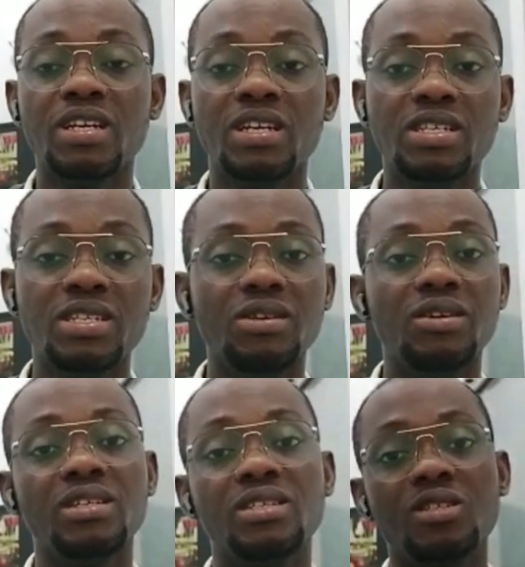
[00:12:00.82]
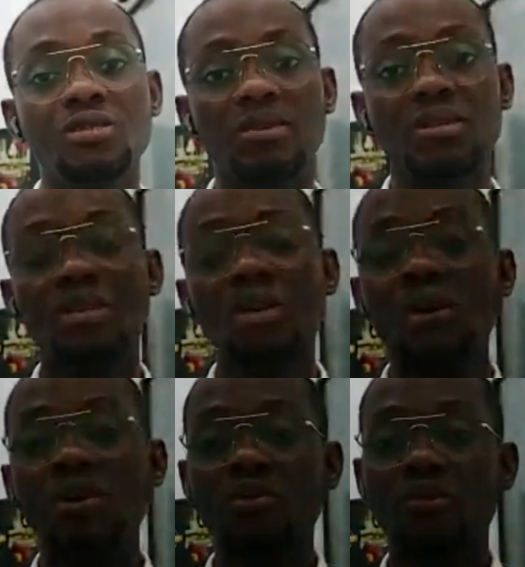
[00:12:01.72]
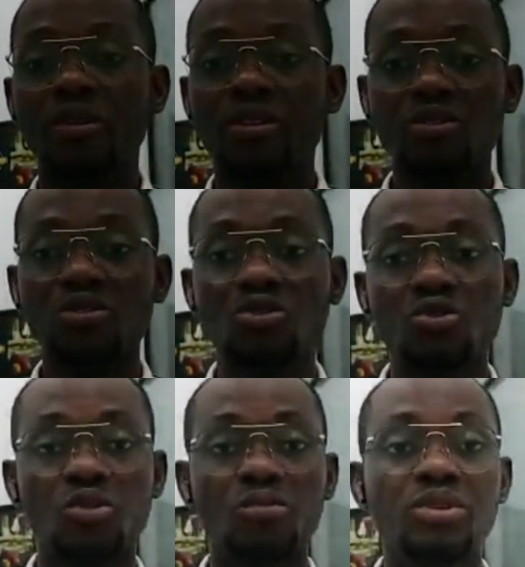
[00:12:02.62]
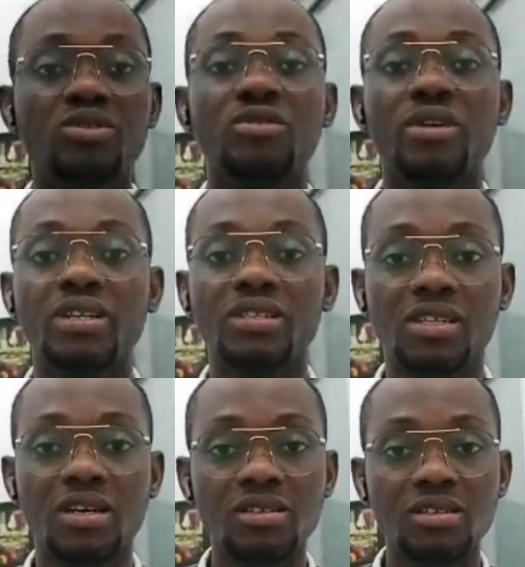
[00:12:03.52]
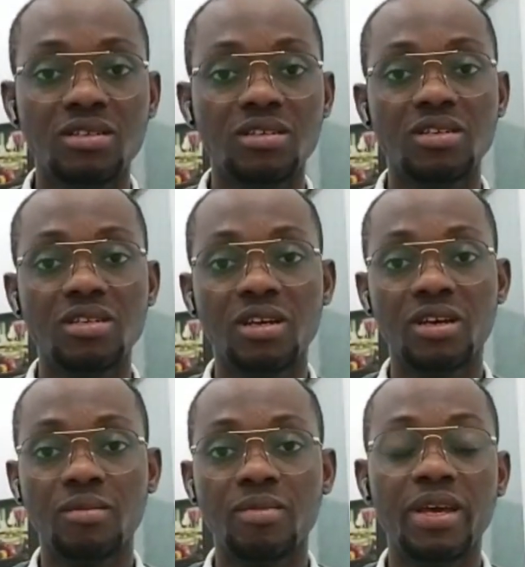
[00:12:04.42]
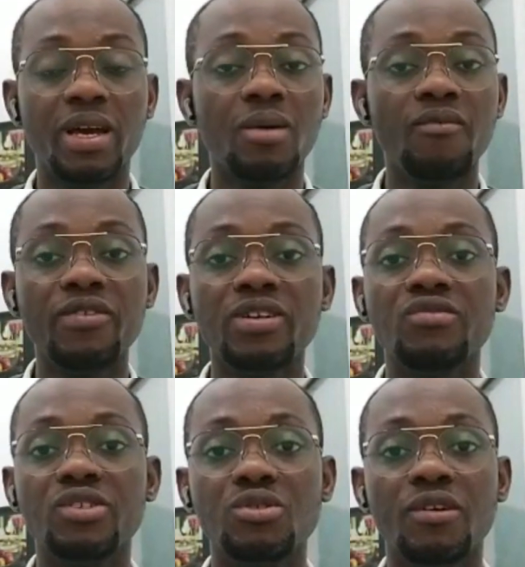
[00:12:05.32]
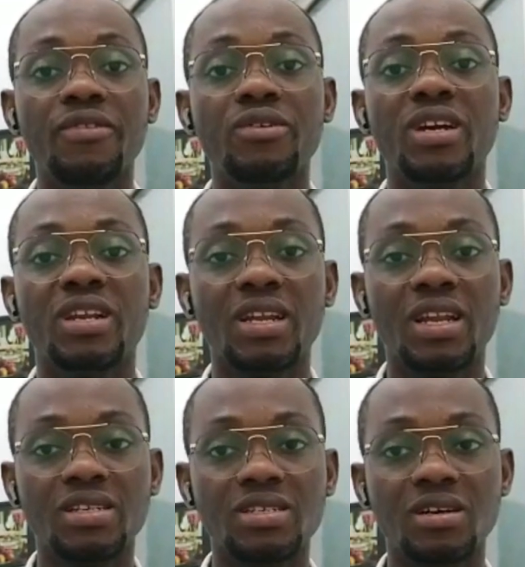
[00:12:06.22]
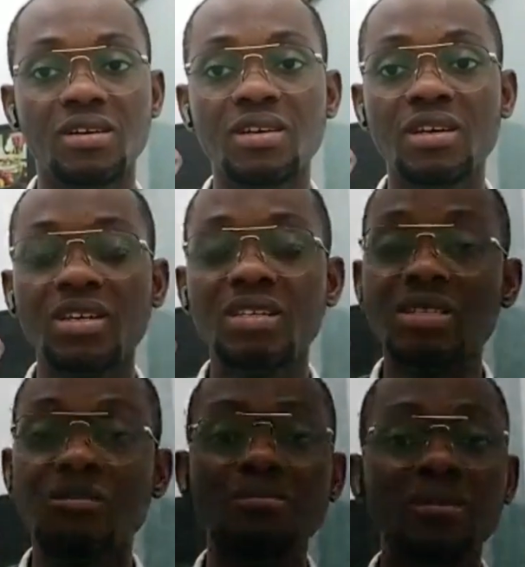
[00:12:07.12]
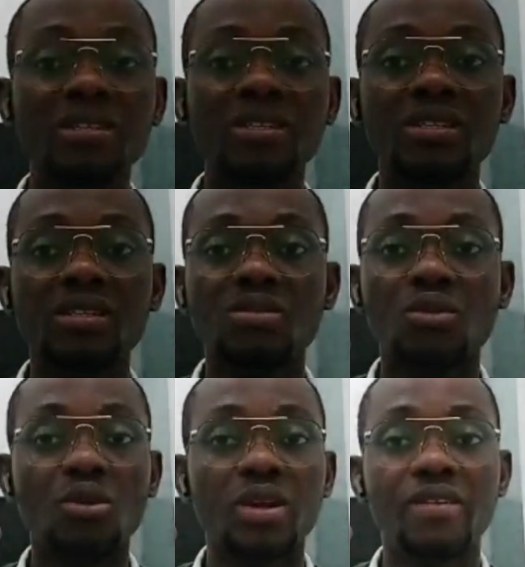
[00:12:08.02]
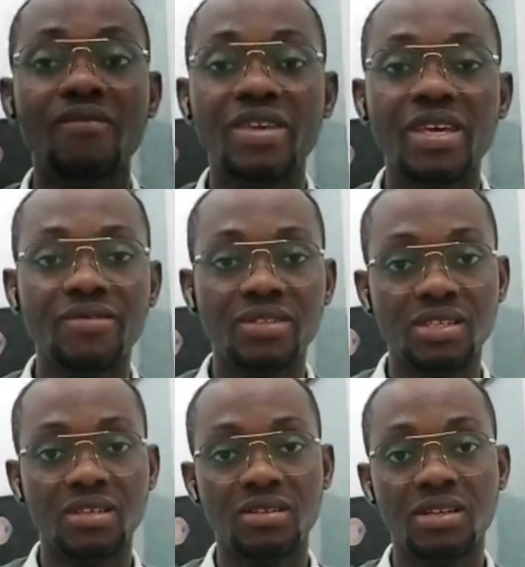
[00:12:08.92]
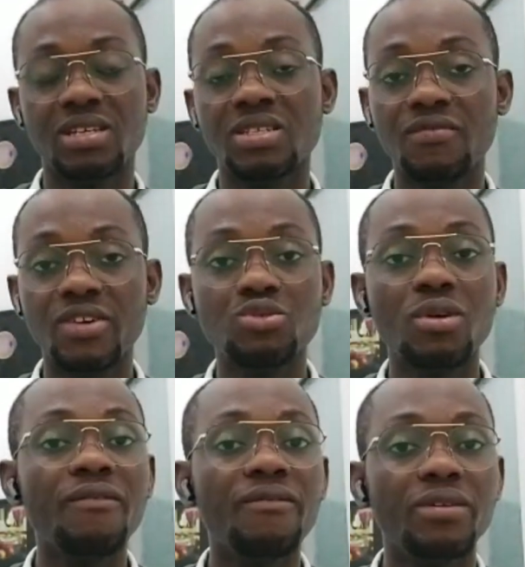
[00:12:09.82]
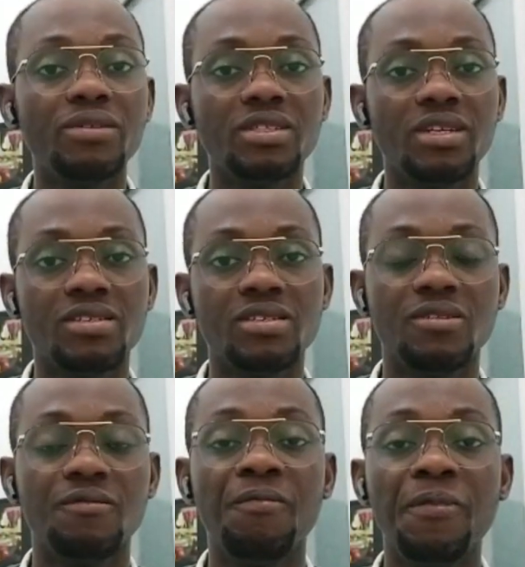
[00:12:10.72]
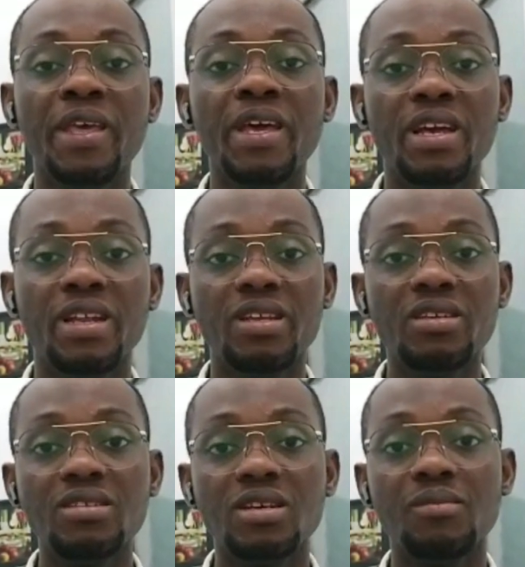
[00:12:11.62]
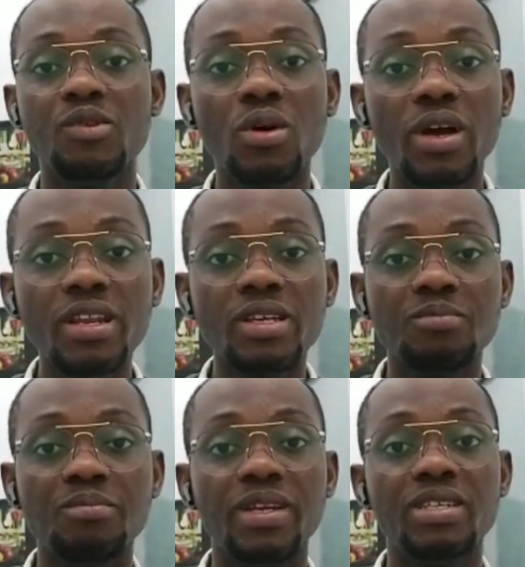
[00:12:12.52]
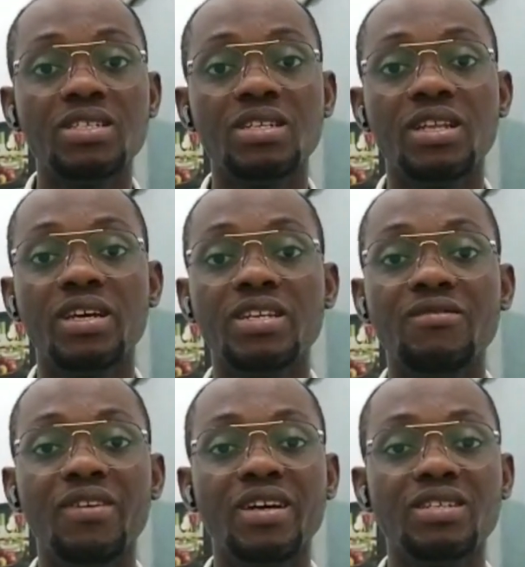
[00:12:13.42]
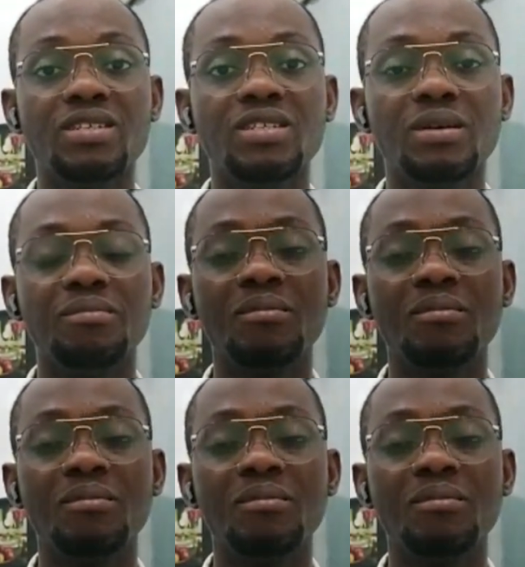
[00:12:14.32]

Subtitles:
a detailed assessment, we resort to computerized tests in the Humphreys Visual Field Analyzer, simply called a VFT, as Visual Field Testing. In this, your head is placed in the device's